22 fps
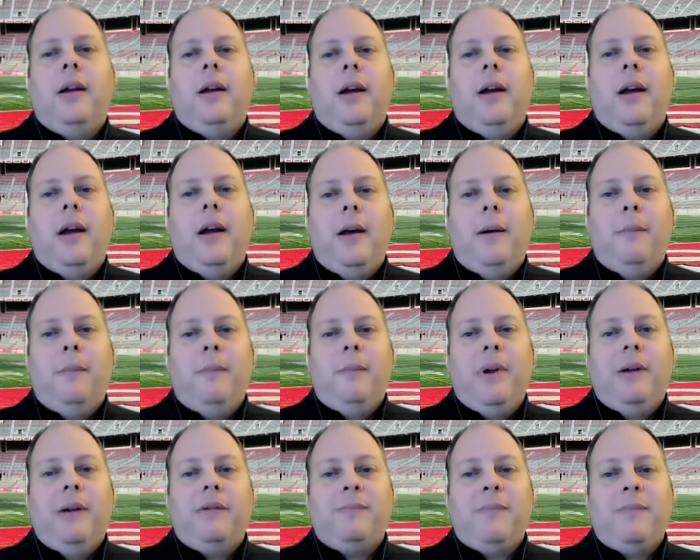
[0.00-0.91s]
uh,
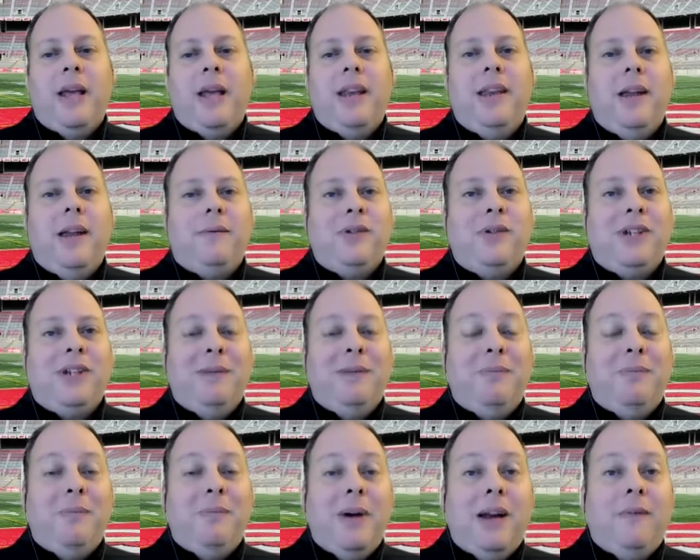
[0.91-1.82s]
but it was bad enough to
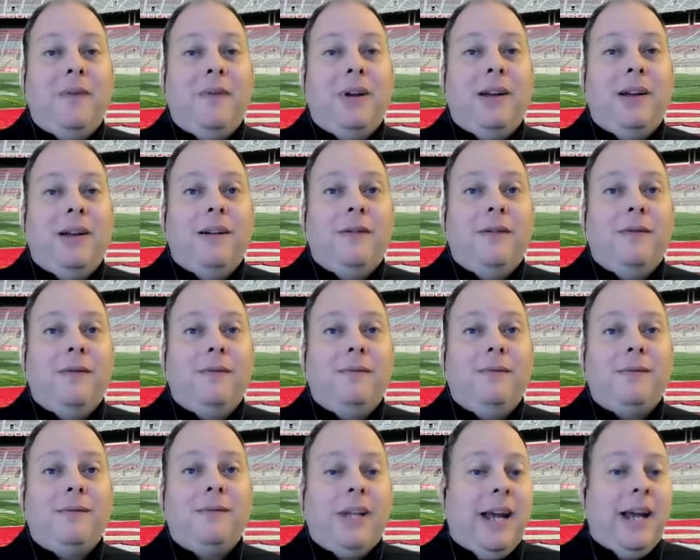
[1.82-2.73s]
keep him out of a
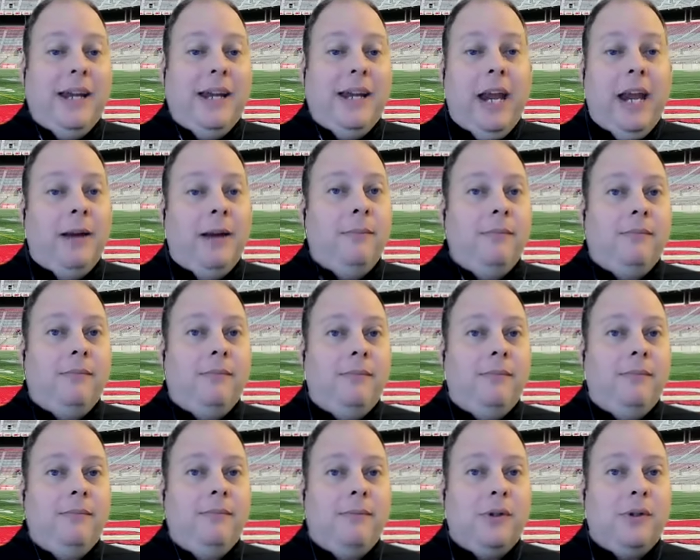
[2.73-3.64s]
tie game.
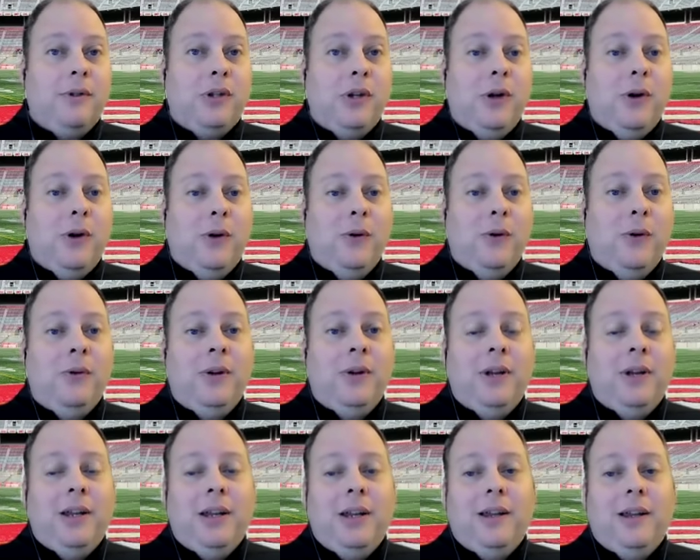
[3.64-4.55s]
So
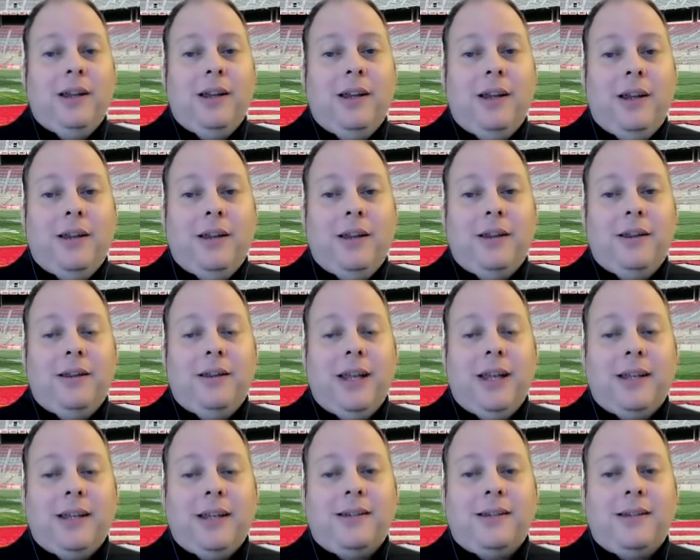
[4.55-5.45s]
uh,
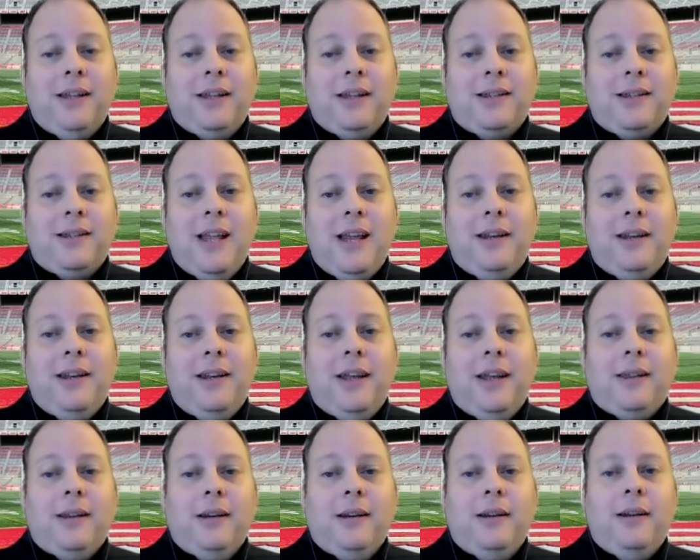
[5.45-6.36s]
that's that's not
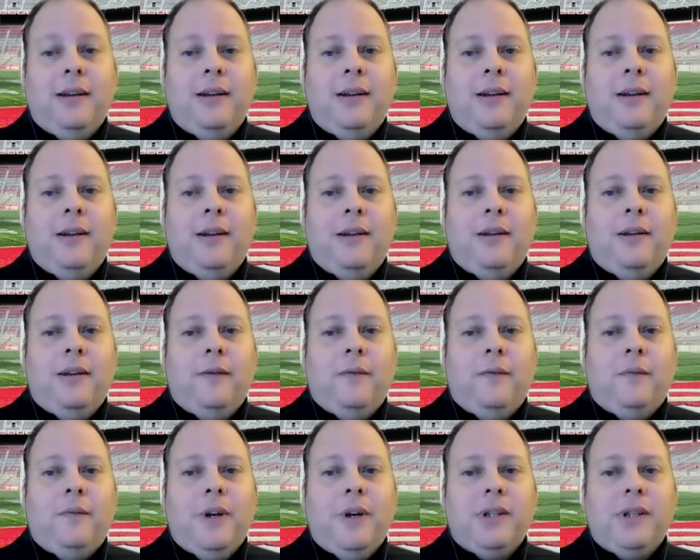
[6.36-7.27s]
nothing.
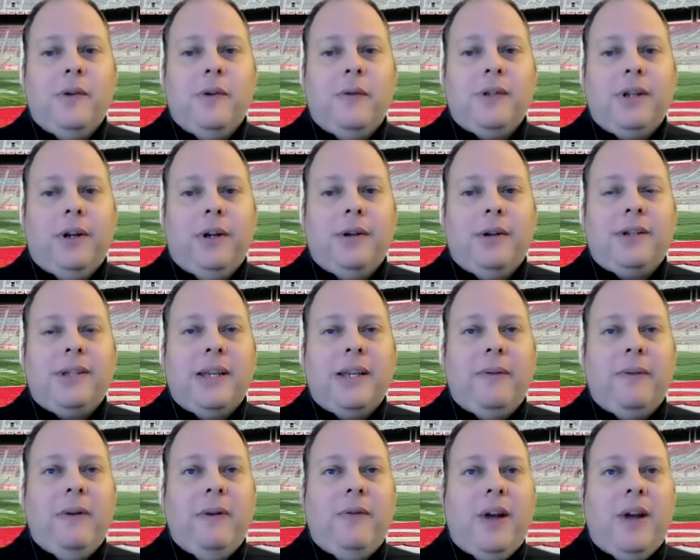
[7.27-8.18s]
Fresno was held to
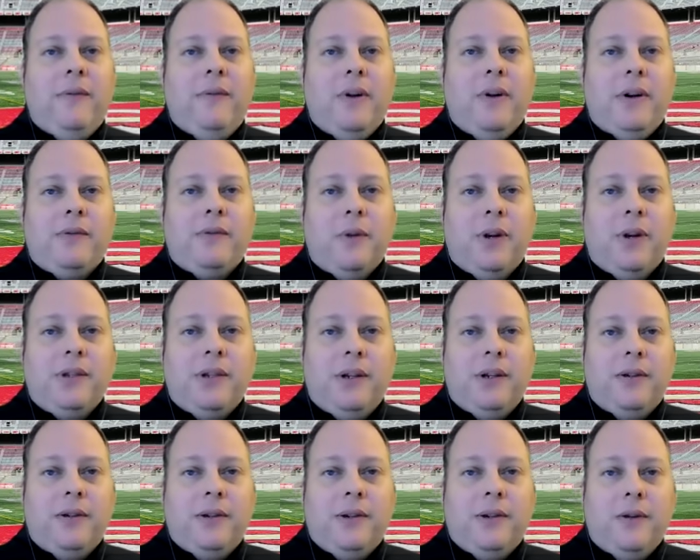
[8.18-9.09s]
75 yards
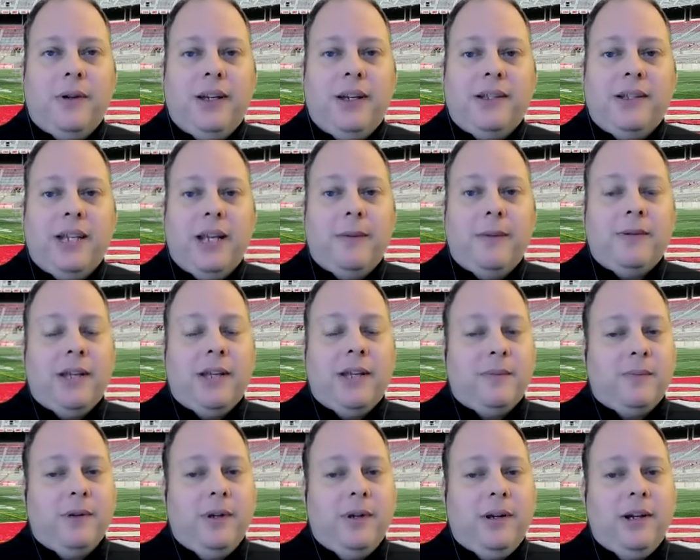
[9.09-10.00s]
rushing, 30 attempts.
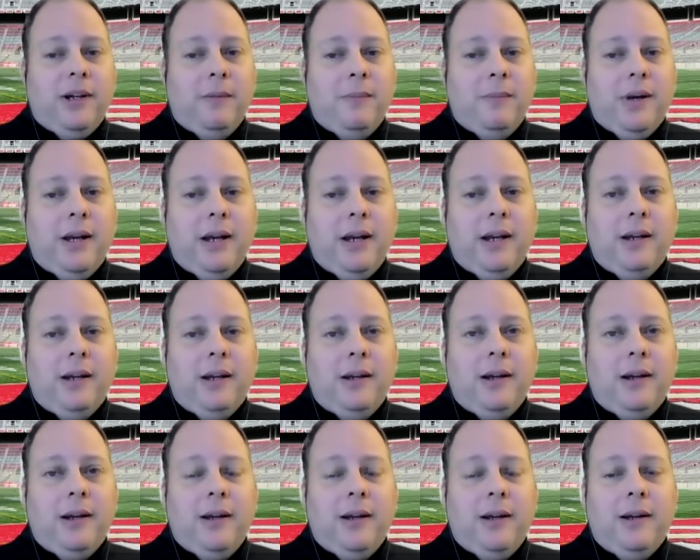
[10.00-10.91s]
That's pretty good by
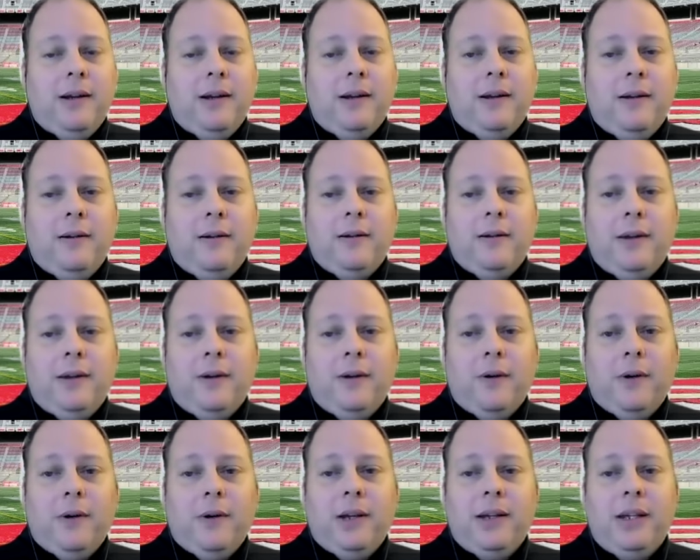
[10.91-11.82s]
uh, uh the
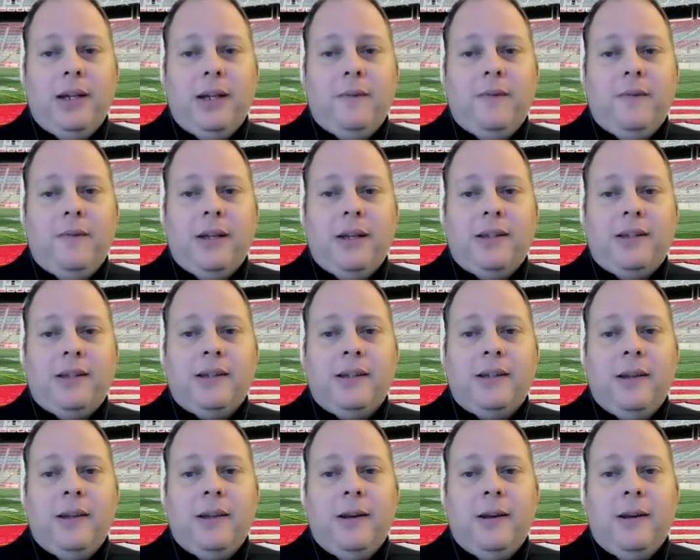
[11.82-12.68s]
Oregon defense.